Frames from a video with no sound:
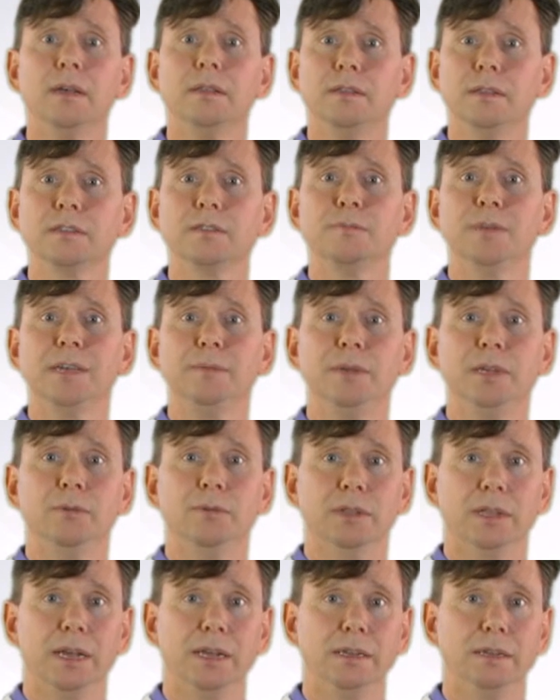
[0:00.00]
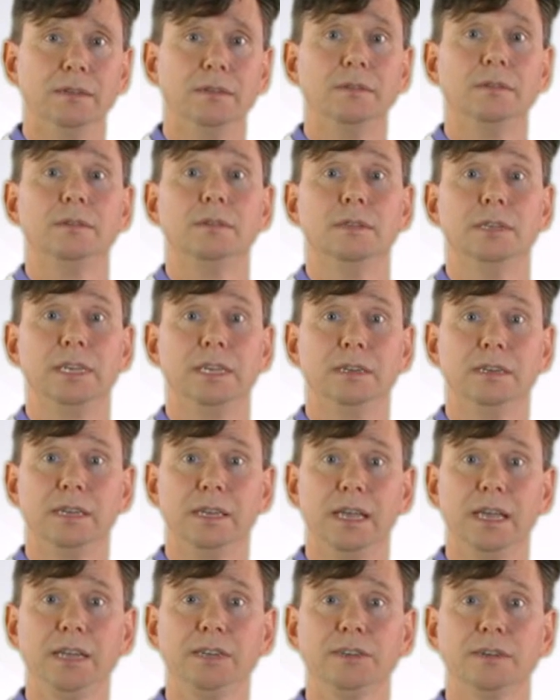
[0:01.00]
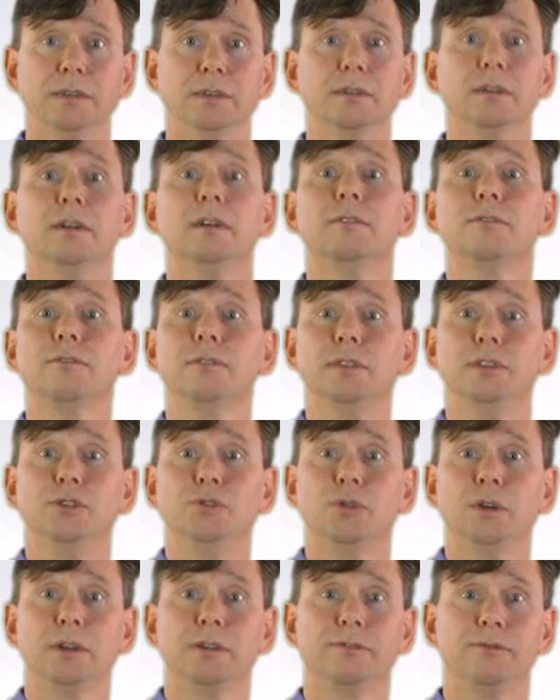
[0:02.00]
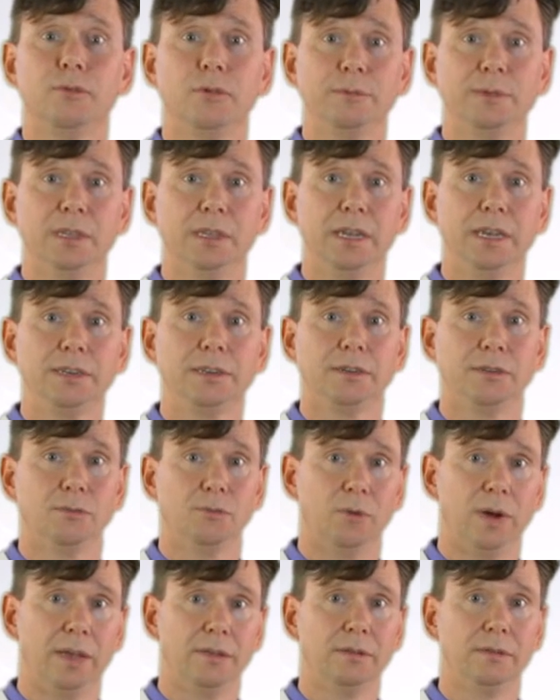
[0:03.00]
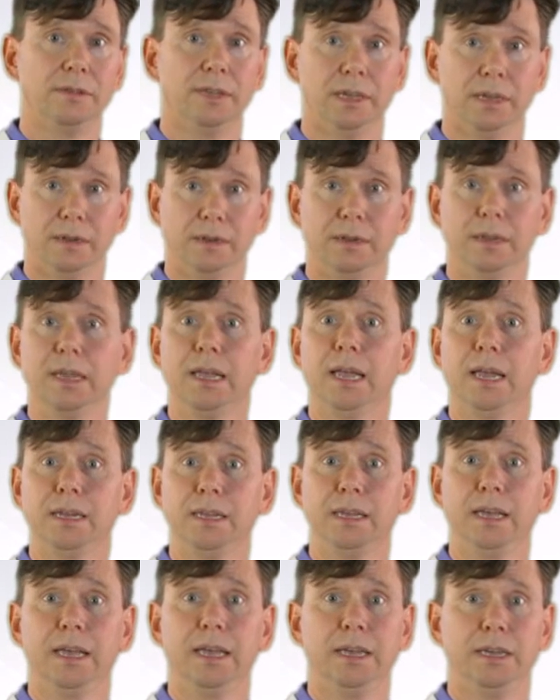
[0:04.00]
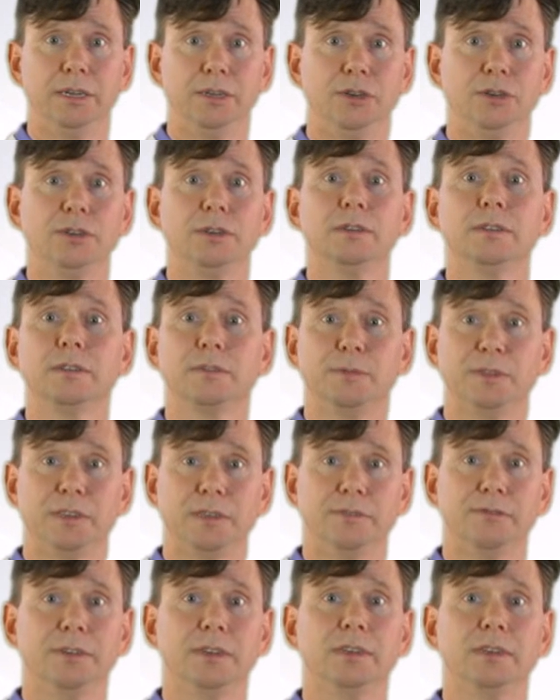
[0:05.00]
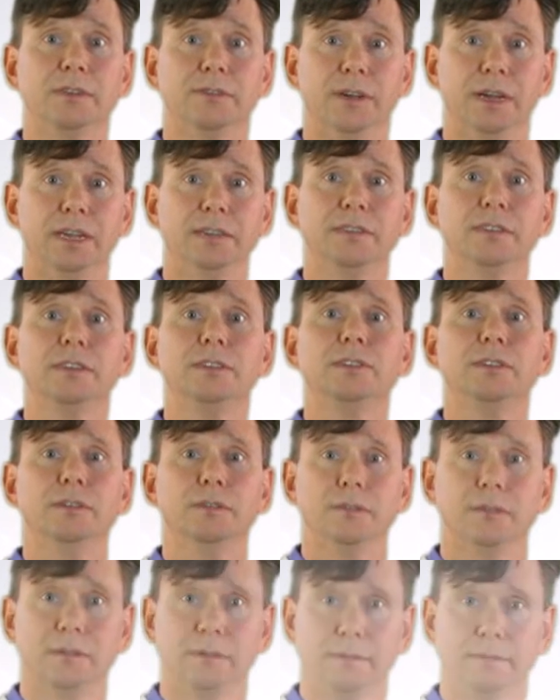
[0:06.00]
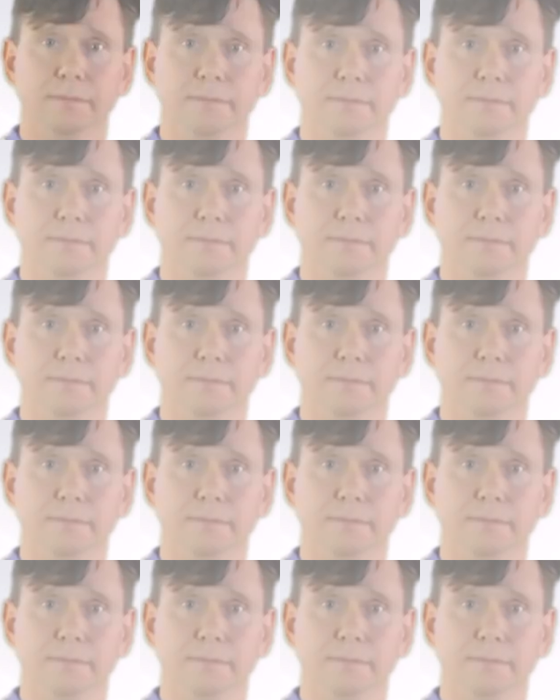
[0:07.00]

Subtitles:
This may be related to the indication for the drug formulation rather than any age-specific device issues.